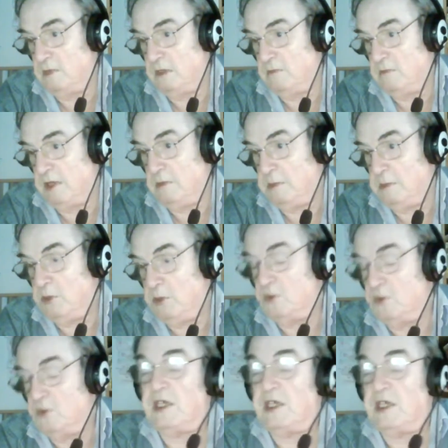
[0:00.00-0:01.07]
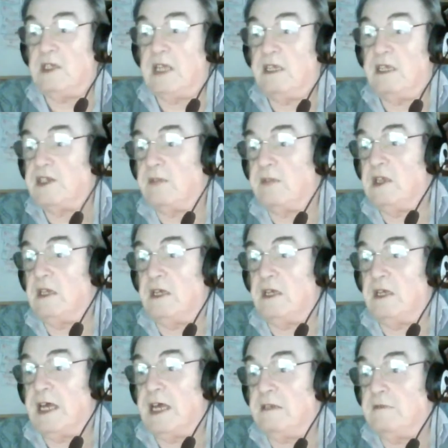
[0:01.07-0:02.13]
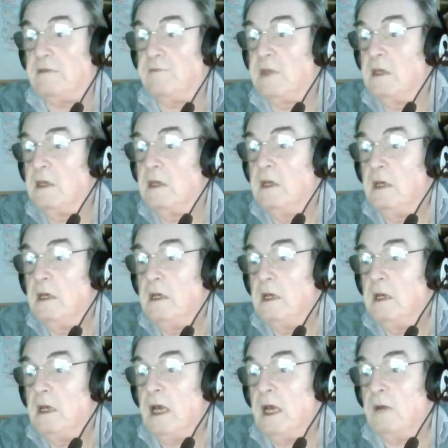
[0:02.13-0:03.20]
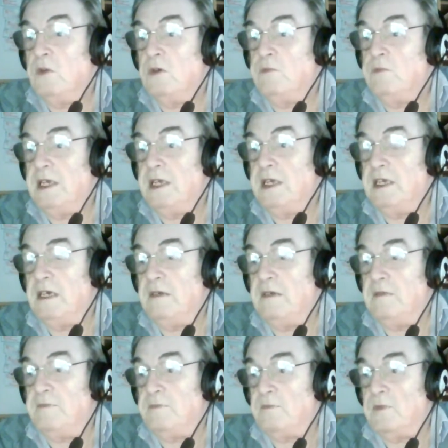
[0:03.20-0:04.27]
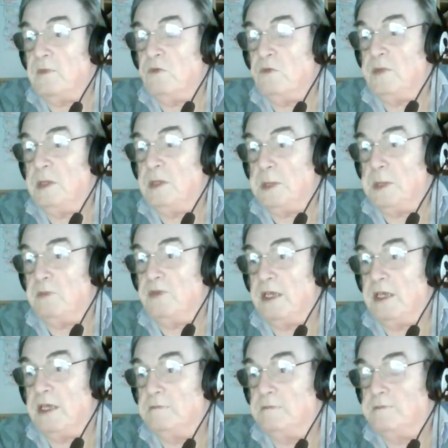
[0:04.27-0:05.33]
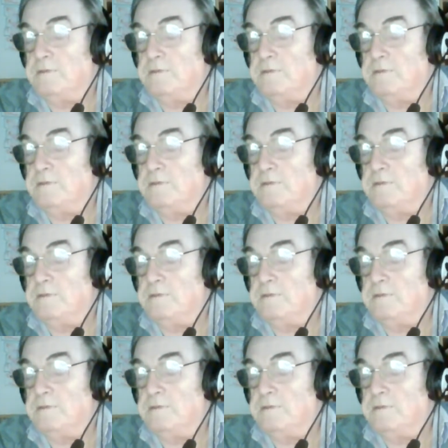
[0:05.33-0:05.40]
about 47 days, something like that, and we'll be in February.